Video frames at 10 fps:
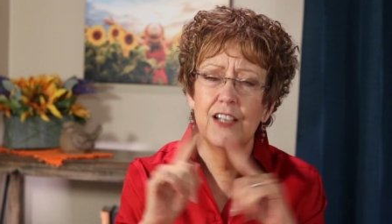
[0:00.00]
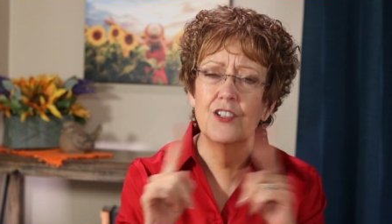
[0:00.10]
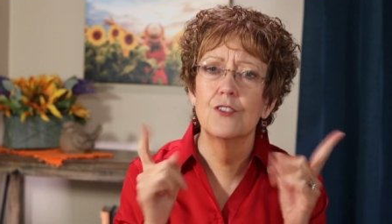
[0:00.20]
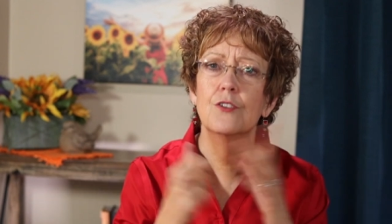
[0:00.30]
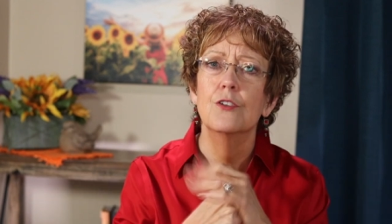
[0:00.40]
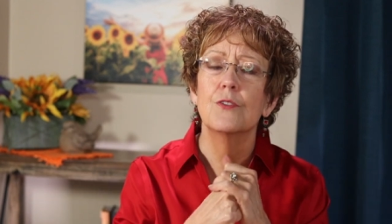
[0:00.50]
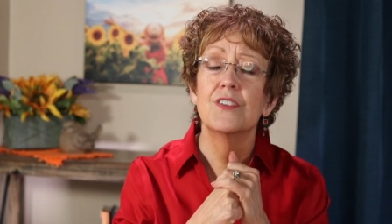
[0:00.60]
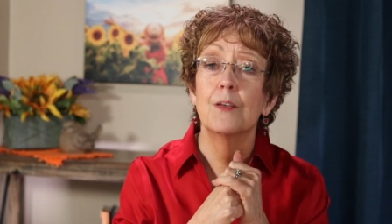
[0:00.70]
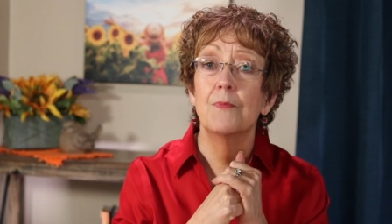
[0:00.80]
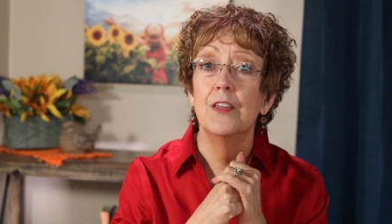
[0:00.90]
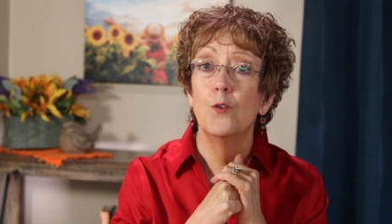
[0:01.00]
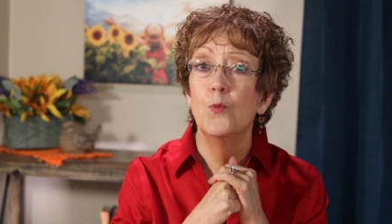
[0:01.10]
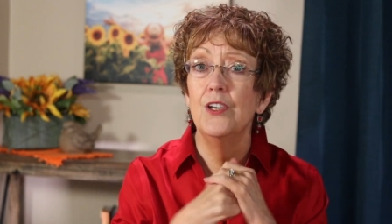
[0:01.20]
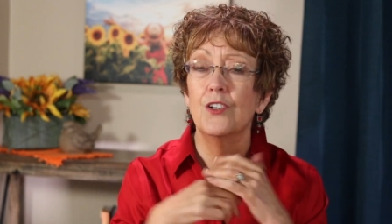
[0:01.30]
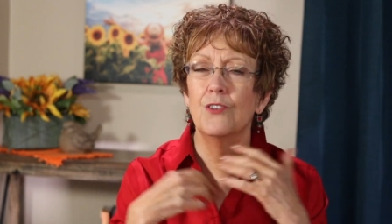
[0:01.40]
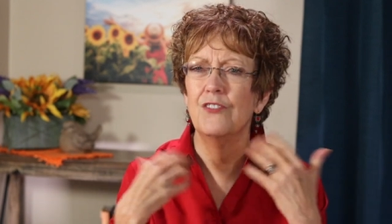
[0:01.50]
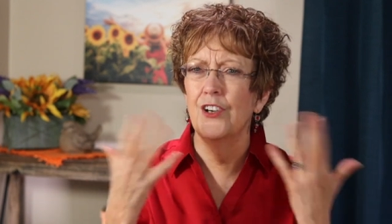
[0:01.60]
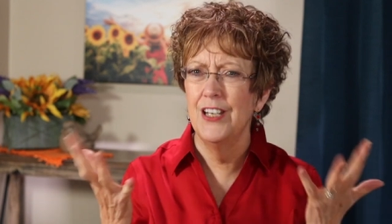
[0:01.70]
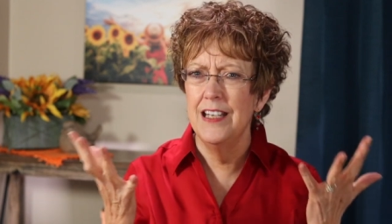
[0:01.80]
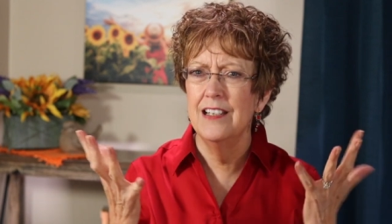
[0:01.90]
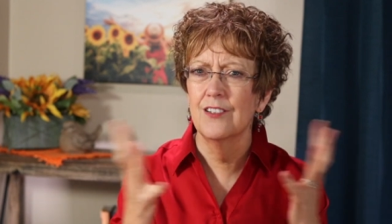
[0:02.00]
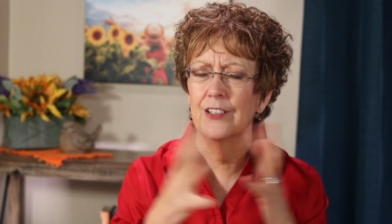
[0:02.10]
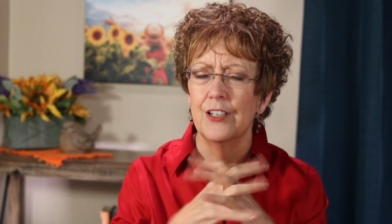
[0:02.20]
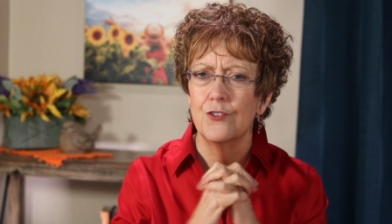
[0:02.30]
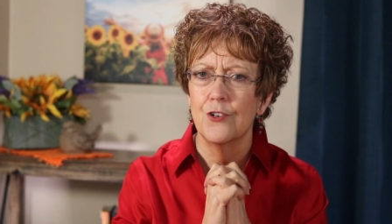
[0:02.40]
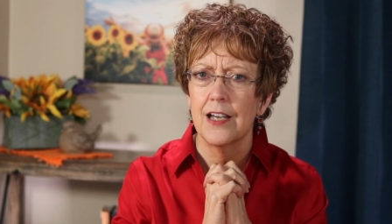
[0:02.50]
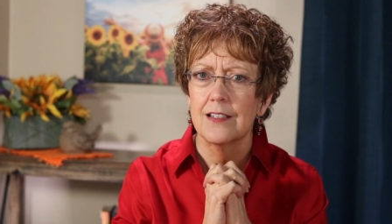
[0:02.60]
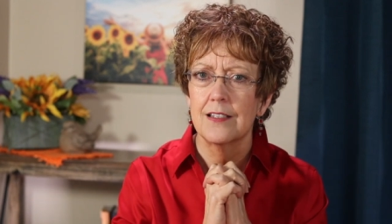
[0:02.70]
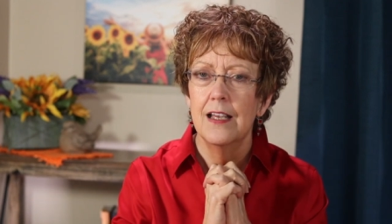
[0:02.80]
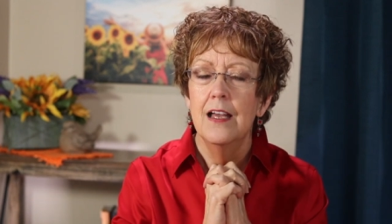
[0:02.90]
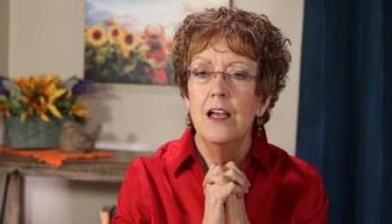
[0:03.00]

I just knew it was something that we could very easily address.